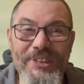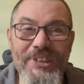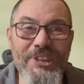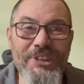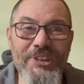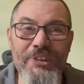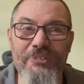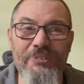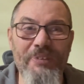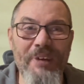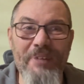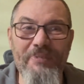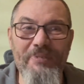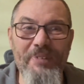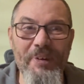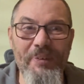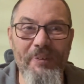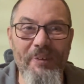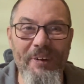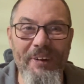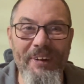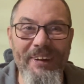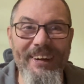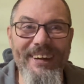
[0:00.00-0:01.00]
stuff
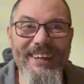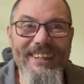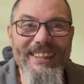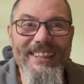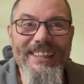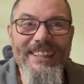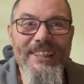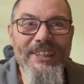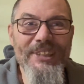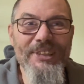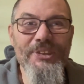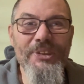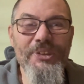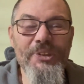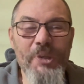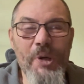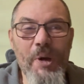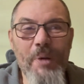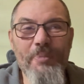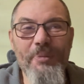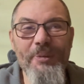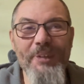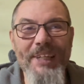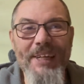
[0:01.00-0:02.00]
everywhere. So
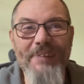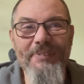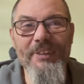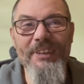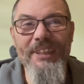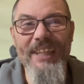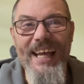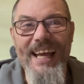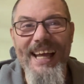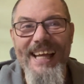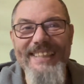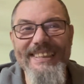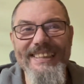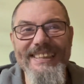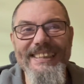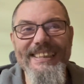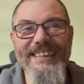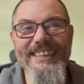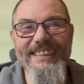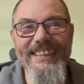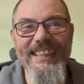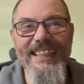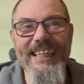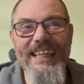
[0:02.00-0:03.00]
don't believe the lies that you
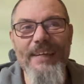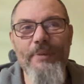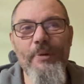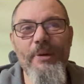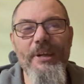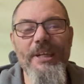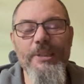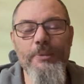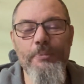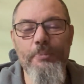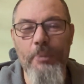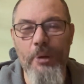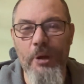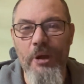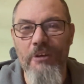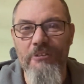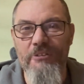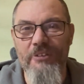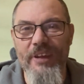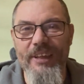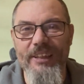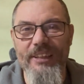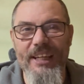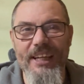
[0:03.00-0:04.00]
see where it's
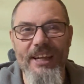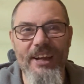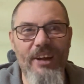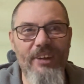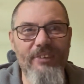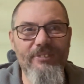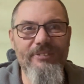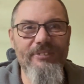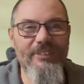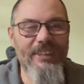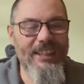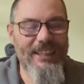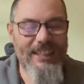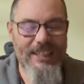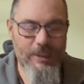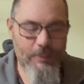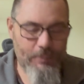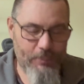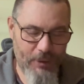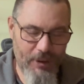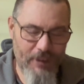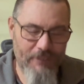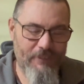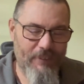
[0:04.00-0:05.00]
perfectly on and it's
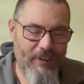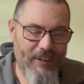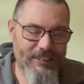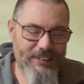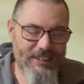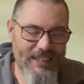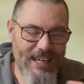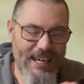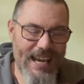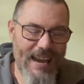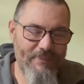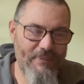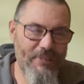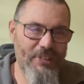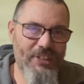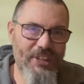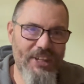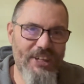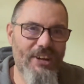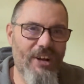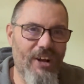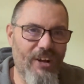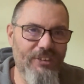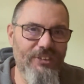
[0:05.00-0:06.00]
perfect and
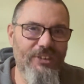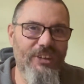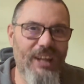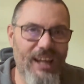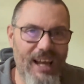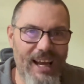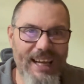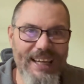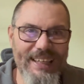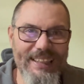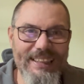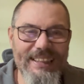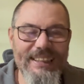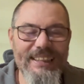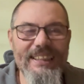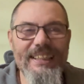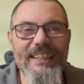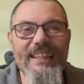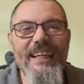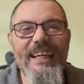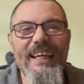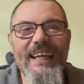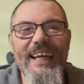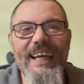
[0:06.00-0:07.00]
everything online.
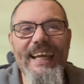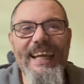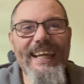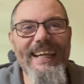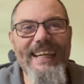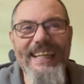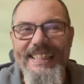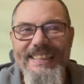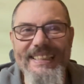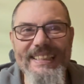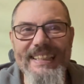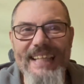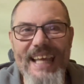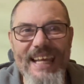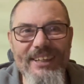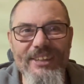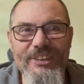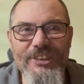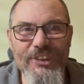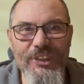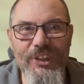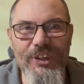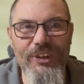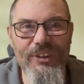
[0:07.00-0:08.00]
It isn't that
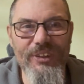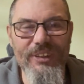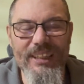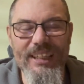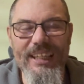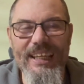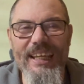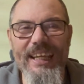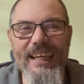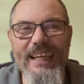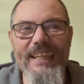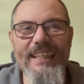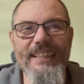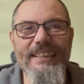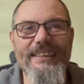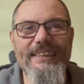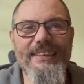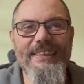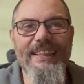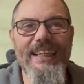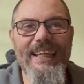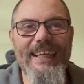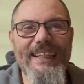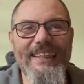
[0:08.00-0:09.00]
at all.
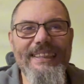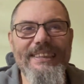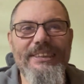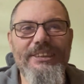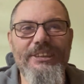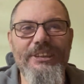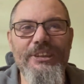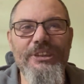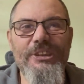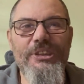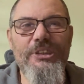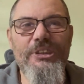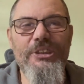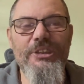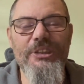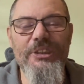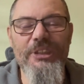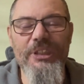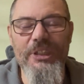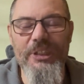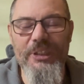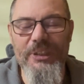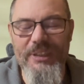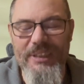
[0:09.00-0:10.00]
It's this,
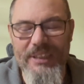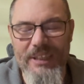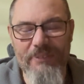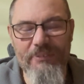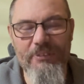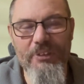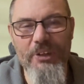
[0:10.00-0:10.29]
you've